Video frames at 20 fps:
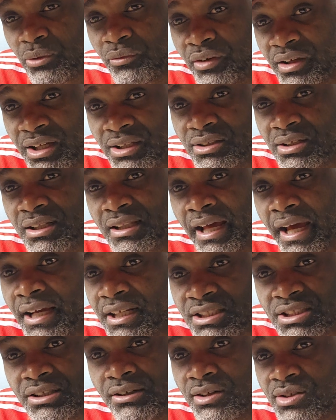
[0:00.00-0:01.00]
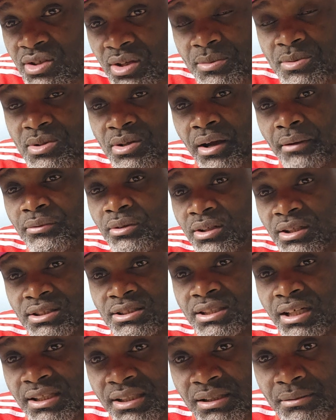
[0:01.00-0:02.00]
don't forget to like, share, and subscribe to the
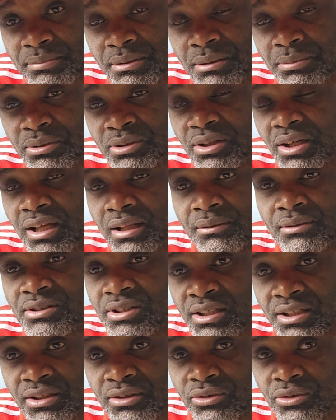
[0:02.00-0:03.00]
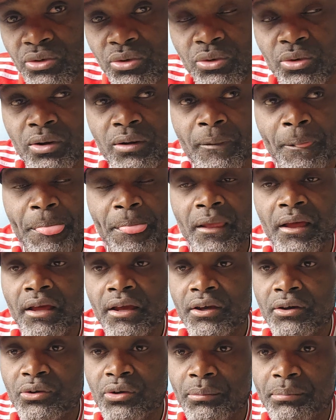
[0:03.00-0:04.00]
channel, people, to help the channel grow.
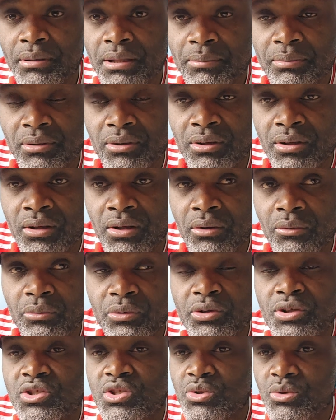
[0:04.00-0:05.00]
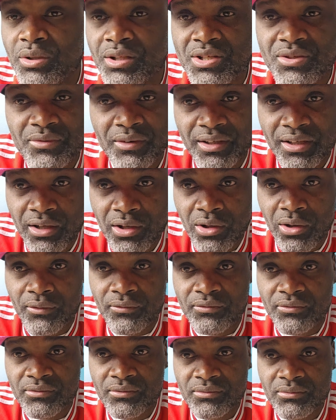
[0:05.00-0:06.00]
You know, people, we're just doing this for the
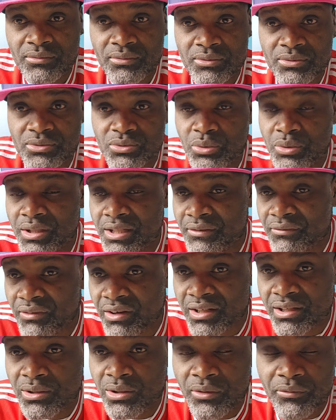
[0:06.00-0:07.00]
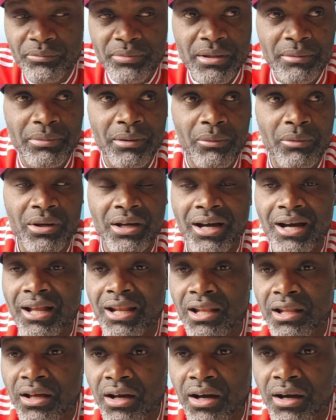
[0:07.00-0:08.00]
love. We're doing it for the love, people. We got a
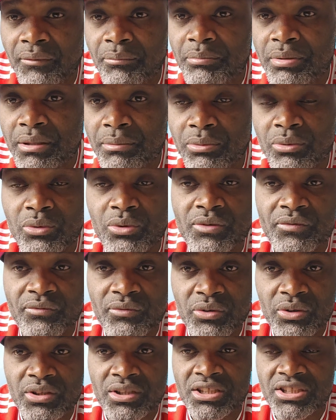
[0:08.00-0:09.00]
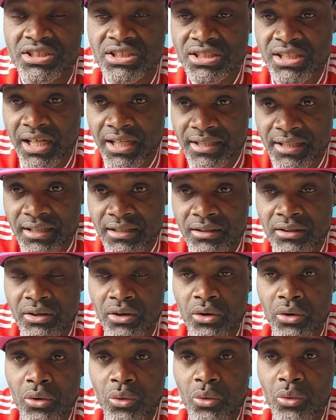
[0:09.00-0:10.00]
lot of people who is viewing the channel
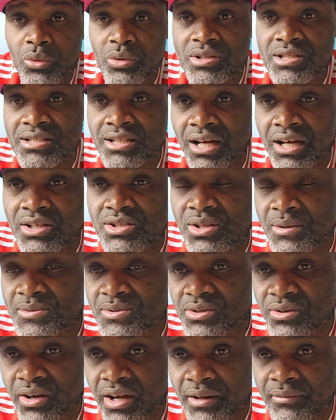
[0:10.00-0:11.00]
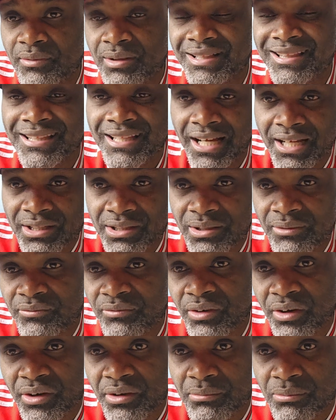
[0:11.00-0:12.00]
who is not a subscriber. Thank you
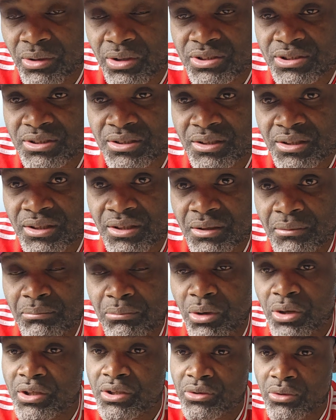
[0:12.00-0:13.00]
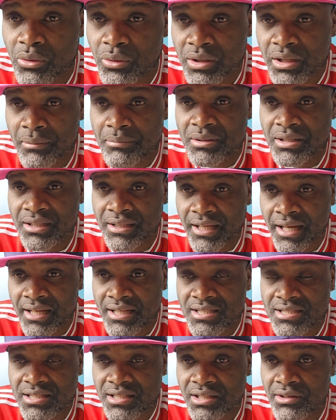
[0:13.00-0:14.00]
very much. But you know, would that be
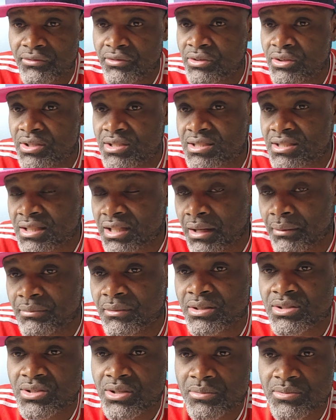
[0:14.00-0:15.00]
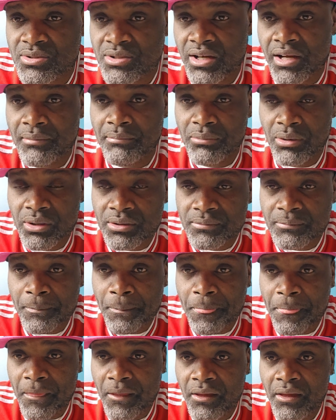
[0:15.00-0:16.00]
nice if you just tap the subscribe
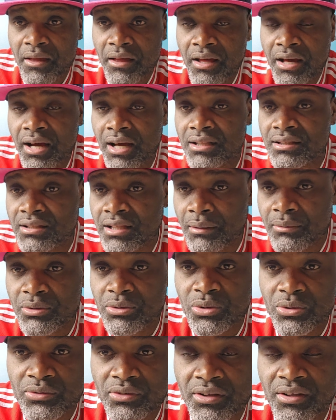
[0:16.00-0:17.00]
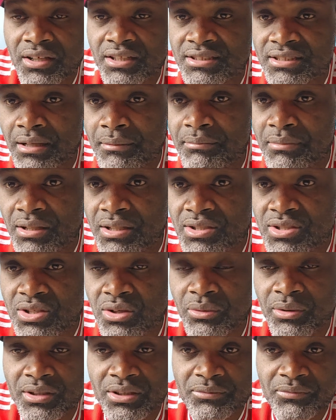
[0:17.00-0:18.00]
button and tap the notification bell
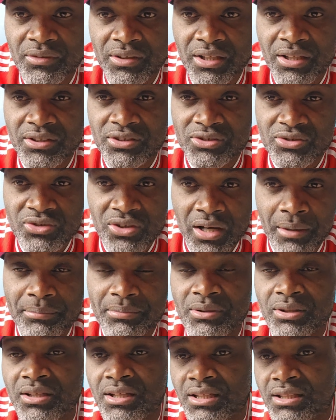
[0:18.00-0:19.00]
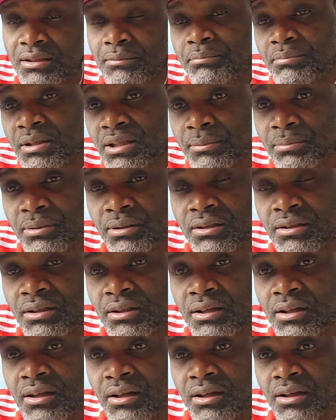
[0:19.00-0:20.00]
so when the video drop, you get it, people.
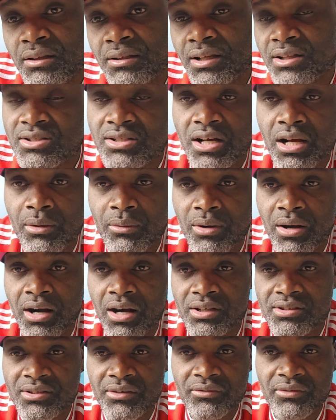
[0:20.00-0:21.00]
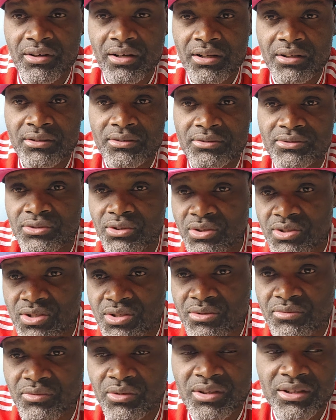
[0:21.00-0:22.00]
That's all we ask so far.
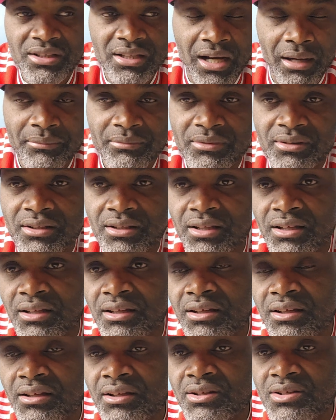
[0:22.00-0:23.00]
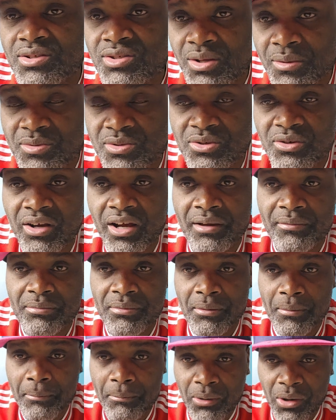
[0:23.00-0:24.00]
Just for tap the subscribe
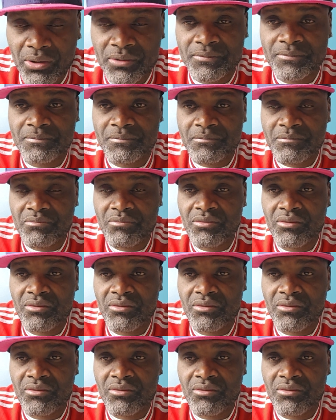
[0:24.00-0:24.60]
button.